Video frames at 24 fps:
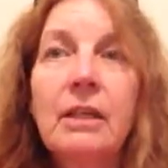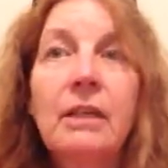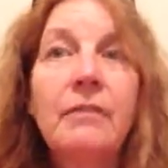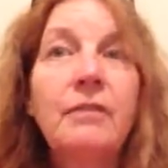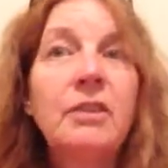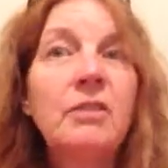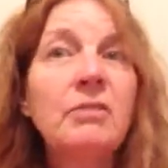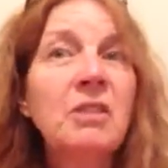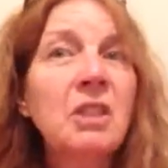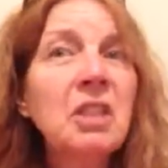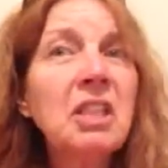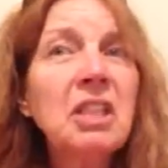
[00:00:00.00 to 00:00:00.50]
If
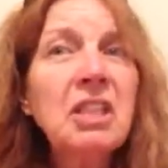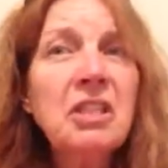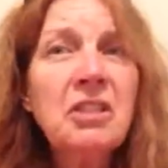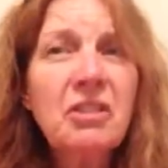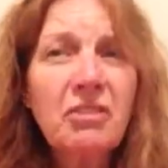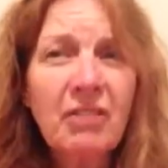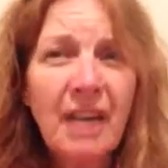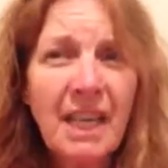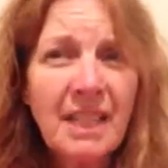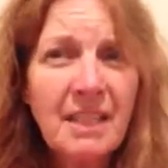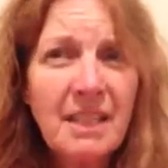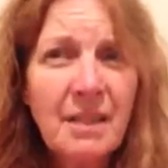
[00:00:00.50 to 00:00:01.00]
you're really
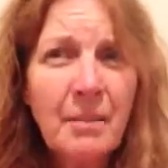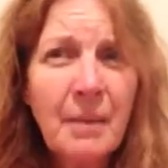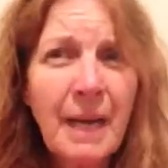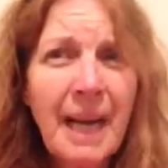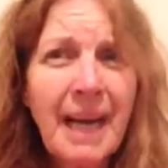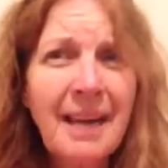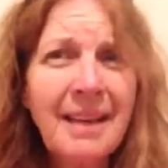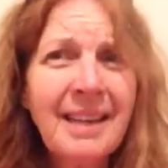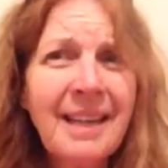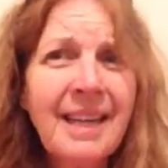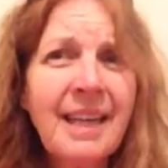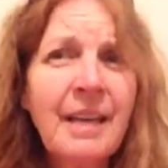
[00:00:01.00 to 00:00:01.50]
stressed
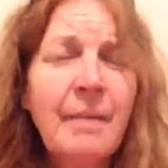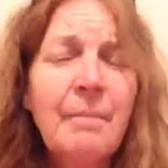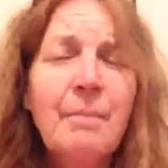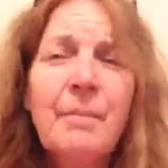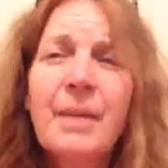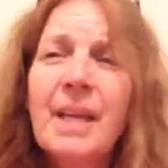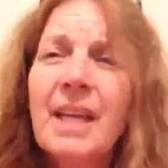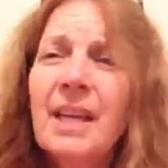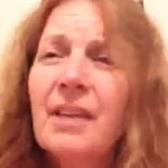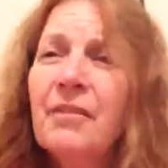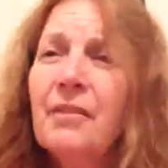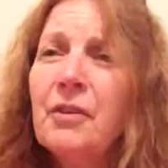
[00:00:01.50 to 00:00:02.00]
about it,
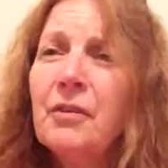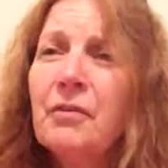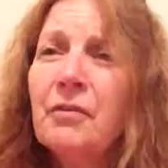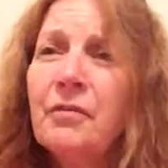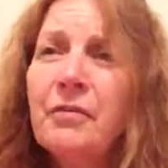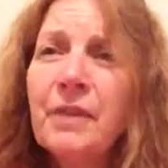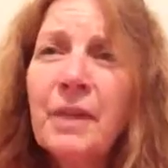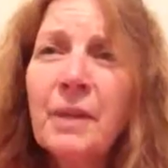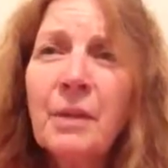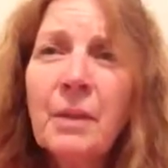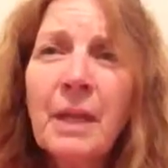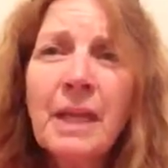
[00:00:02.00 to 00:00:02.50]
if you
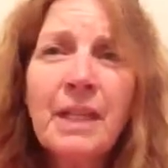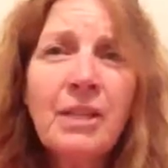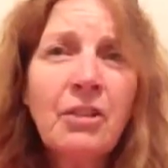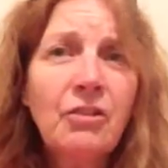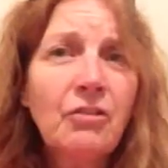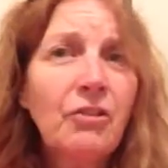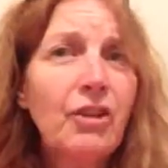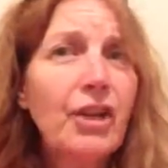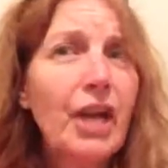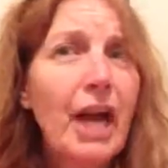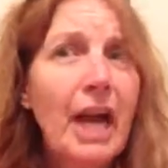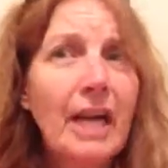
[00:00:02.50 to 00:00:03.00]
feel like you're
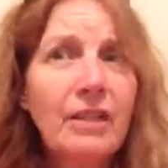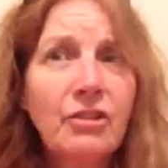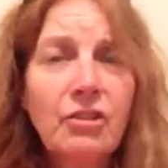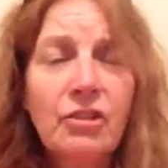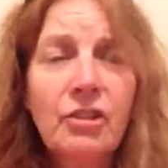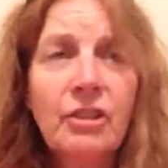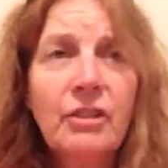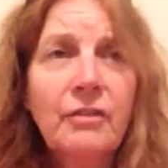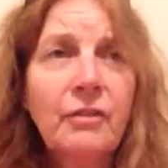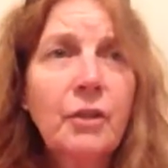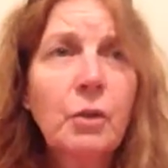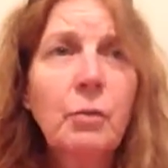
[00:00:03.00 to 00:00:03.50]
not
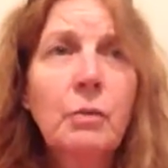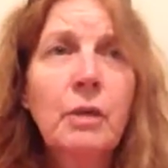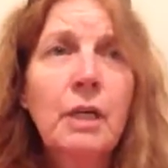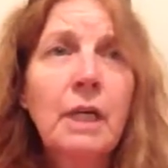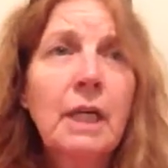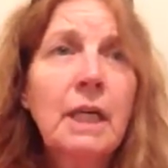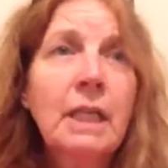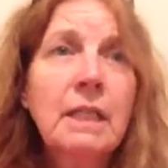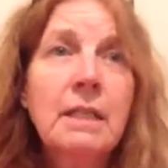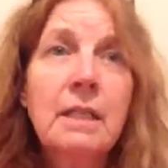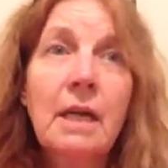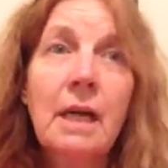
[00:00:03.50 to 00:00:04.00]
sure if your
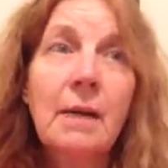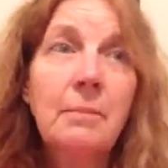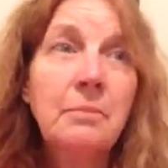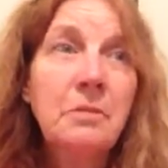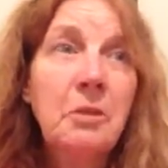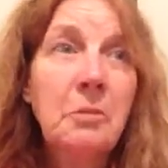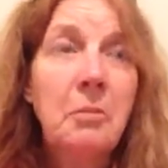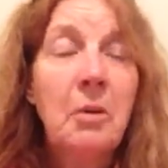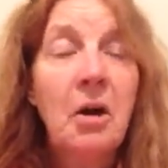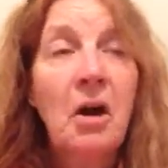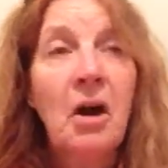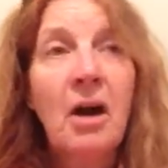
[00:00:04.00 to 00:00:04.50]
work is up
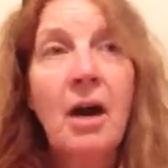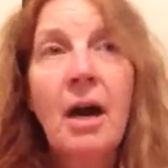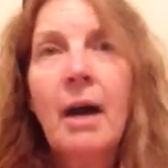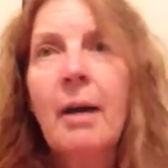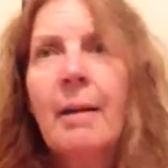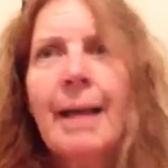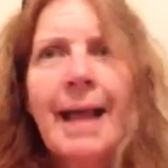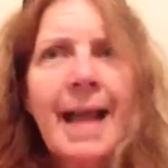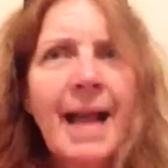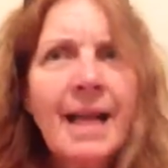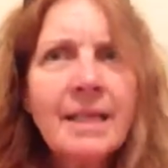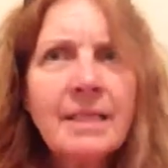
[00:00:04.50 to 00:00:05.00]
to
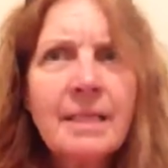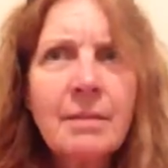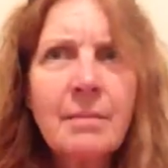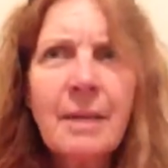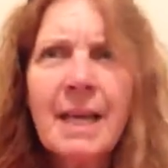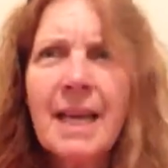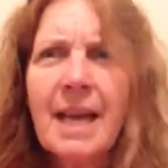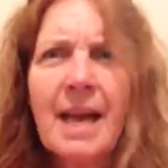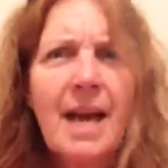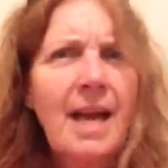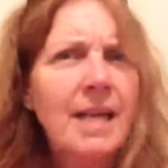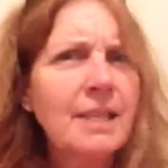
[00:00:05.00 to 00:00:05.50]
par, ask
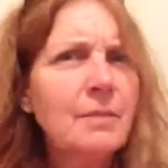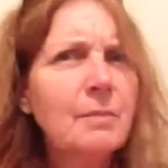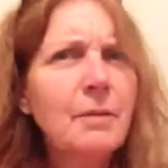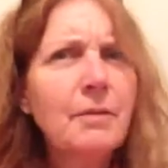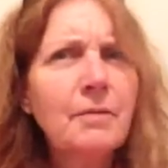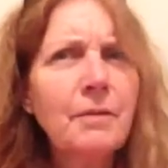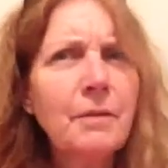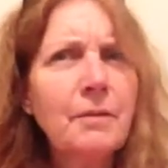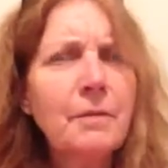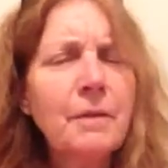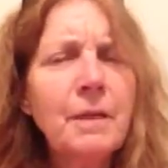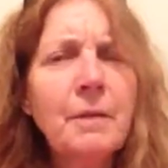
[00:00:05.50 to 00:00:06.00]
me. Ask
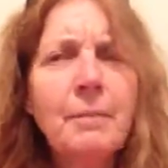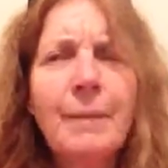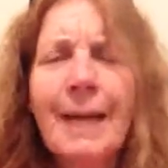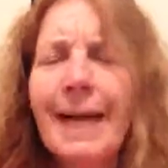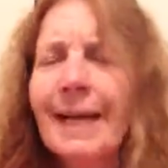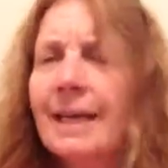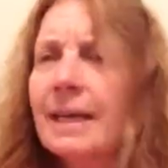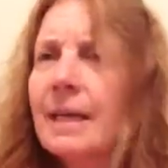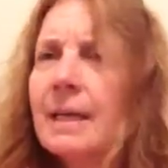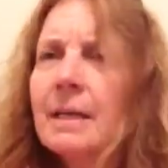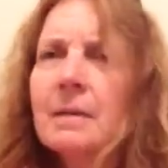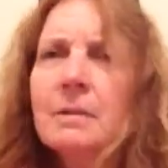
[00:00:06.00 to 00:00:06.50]
me for
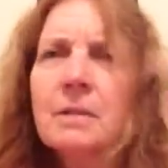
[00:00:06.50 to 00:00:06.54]
feedback.